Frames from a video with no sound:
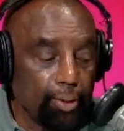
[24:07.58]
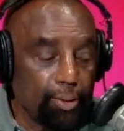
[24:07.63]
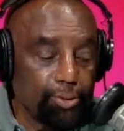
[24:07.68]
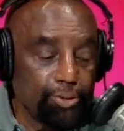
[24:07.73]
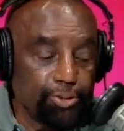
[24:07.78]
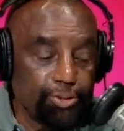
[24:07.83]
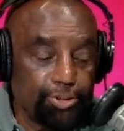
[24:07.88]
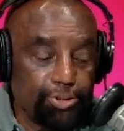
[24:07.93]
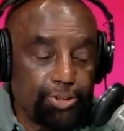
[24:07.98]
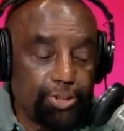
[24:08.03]

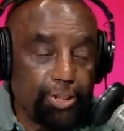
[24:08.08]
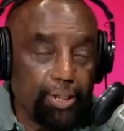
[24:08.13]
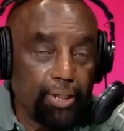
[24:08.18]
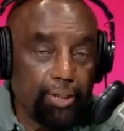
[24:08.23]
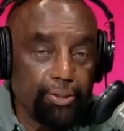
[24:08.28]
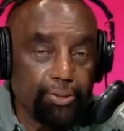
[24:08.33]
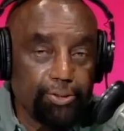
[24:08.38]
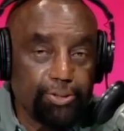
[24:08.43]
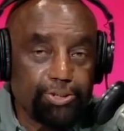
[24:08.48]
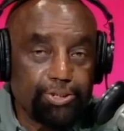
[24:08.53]
To tell
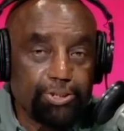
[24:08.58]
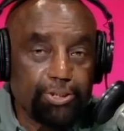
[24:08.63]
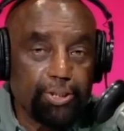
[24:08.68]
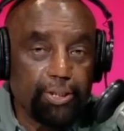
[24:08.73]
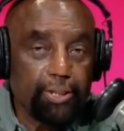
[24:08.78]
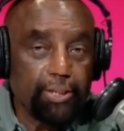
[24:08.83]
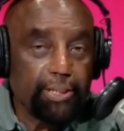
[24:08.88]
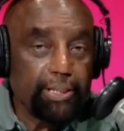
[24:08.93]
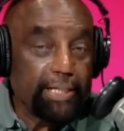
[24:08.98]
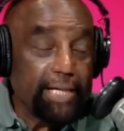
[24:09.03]
your
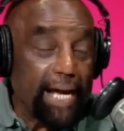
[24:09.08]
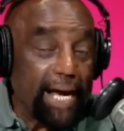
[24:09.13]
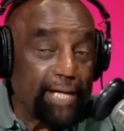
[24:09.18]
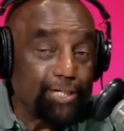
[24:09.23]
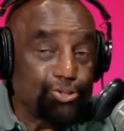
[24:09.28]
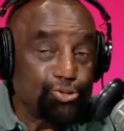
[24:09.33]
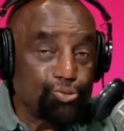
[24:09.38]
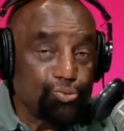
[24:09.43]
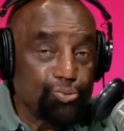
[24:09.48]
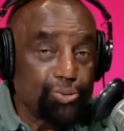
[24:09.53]
son
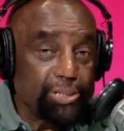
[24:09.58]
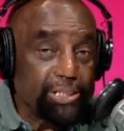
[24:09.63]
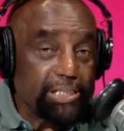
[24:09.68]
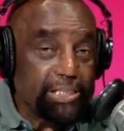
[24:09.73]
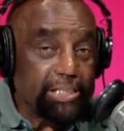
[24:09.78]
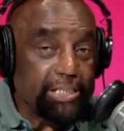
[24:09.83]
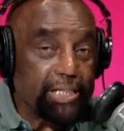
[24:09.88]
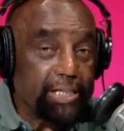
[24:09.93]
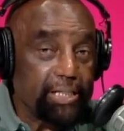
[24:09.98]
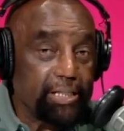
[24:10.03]
not to
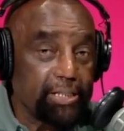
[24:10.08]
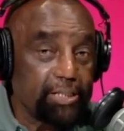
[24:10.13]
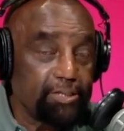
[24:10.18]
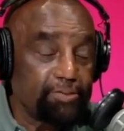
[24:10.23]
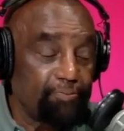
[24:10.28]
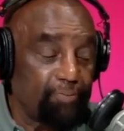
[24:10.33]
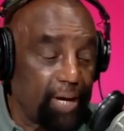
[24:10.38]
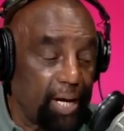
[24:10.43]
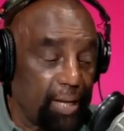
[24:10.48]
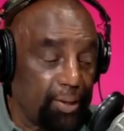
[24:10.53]
resent his
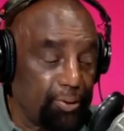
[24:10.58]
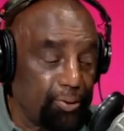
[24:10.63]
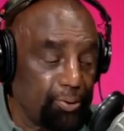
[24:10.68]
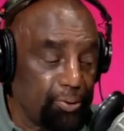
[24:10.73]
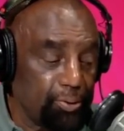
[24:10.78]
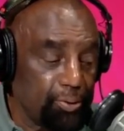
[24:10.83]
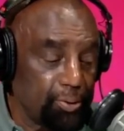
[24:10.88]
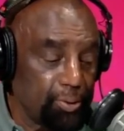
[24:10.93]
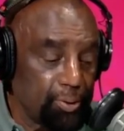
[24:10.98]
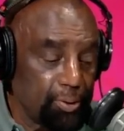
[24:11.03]

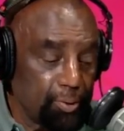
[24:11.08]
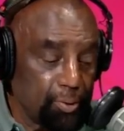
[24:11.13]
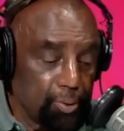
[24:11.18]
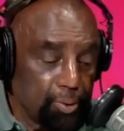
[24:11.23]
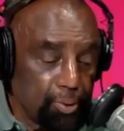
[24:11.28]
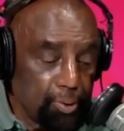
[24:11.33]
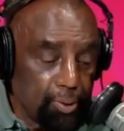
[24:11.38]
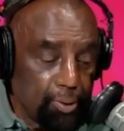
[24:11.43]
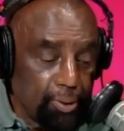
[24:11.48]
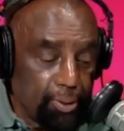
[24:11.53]
father,
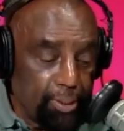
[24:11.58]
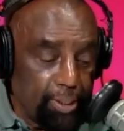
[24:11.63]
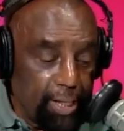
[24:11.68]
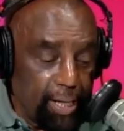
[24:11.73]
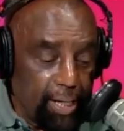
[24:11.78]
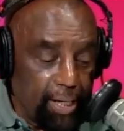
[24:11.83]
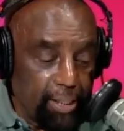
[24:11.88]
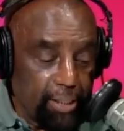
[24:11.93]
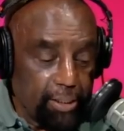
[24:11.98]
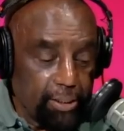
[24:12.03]

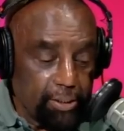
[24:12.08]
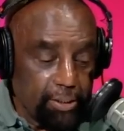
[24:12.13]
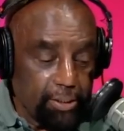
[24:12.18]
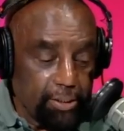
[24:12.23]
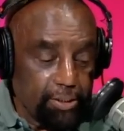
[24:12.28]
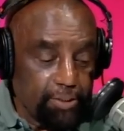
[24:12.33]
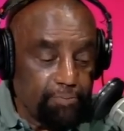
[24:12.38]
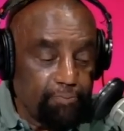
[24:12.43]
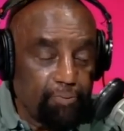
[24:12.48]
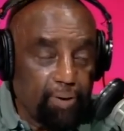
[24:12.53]
that
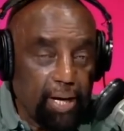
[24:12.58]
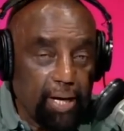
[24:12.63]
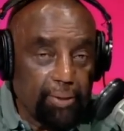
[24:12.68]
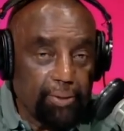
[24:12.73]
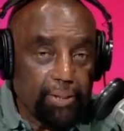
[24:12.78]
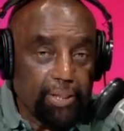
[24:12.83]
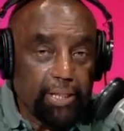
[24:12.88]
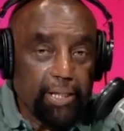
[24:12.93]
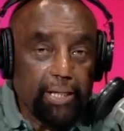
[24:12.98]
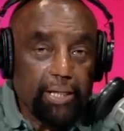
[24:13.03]
his
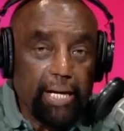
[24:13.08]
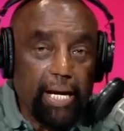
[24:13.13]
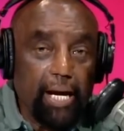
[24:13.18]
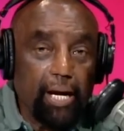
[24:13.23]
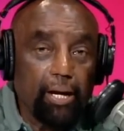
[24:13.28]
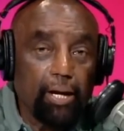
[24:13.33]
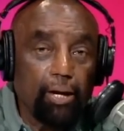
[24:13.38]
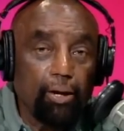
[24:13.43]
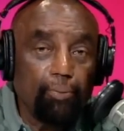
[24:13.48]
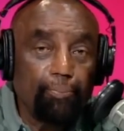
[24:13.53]
father
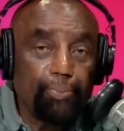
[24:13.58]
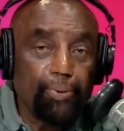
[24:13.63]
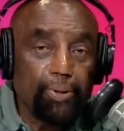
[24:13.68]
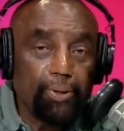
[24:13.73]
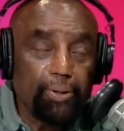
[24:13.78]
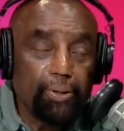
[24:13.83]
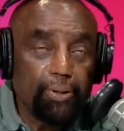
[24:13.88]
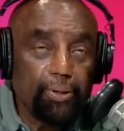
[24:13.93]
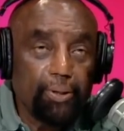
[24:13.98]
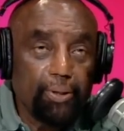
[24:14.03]
cannot help
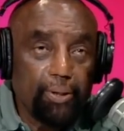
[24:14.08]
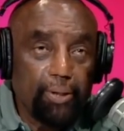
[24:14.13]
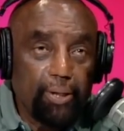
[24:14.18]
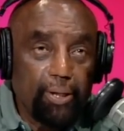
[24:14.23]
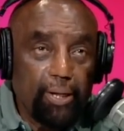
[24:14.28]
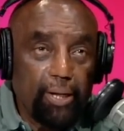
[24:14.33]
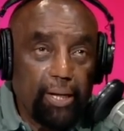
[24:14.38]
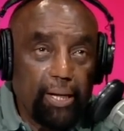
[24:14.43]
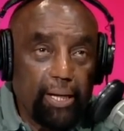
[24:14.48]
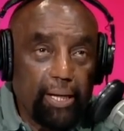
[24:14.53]
it.
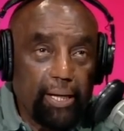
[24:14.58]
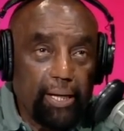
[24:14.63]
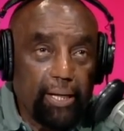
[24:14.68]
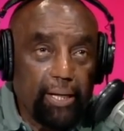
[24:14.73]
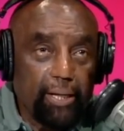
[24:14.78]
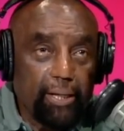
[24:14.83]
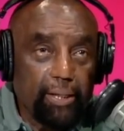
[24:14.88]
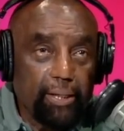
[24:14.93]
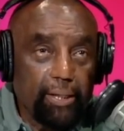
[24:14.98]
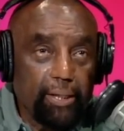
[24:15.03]

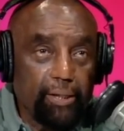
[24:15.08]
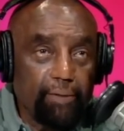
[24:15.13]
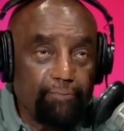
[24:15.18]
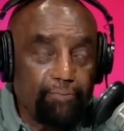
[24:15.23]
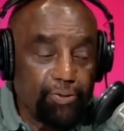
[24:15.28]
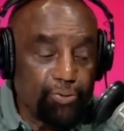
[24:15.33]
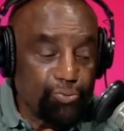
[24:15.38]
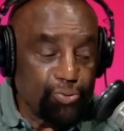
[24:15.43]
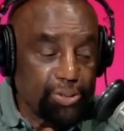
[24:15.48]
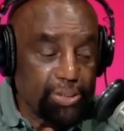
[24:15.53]
And if
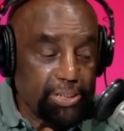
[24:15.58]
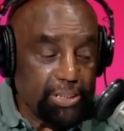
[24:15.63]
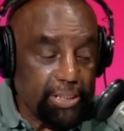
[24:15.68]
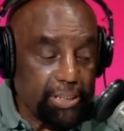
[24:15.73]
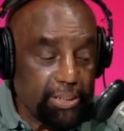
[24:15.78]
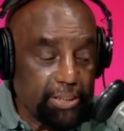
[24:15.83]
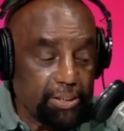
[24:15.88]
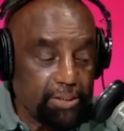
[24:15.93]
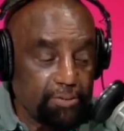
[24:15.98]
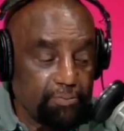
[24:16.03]
he
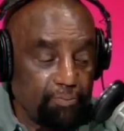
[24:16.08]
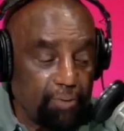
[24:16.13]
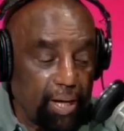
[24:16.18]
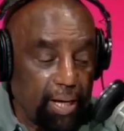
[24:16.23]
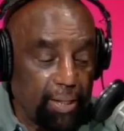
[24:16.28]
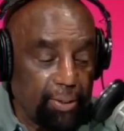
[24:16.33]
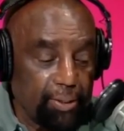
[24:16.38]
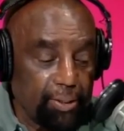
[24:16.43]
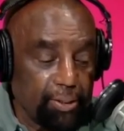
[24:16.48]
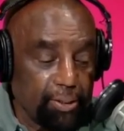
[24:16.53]
resents his
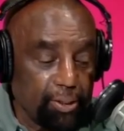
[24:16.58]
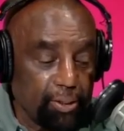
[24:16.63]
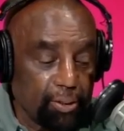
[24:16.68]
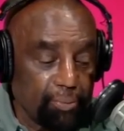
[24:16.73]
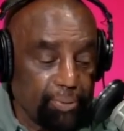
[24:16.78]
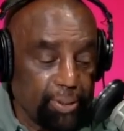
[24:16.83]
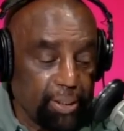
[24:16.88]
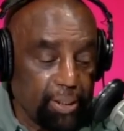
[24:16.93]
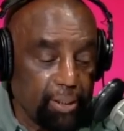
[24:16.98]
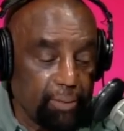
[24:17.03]
father, he's going
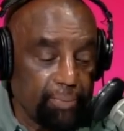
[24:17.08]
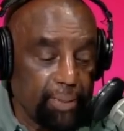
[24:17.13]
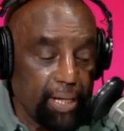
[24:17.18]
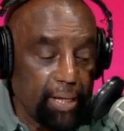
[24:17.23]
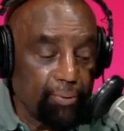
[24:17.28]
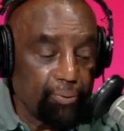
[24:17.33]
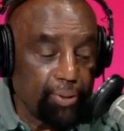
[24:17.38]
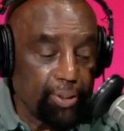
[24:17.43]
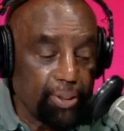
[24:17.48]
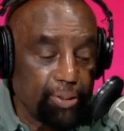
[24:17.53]
to become
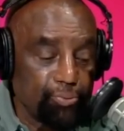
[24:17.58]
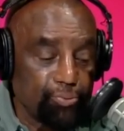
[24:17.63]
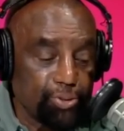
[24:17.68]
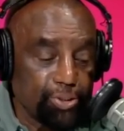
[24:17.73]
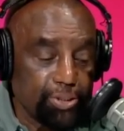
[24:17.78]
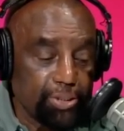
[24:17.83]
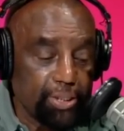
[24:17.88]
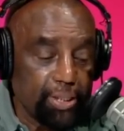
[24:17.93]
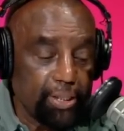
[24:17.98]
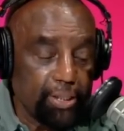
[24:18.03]
like what he
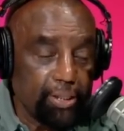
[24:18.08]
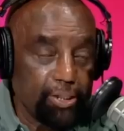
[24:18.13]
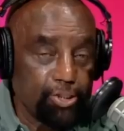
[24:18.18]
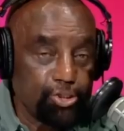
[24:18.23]
resents.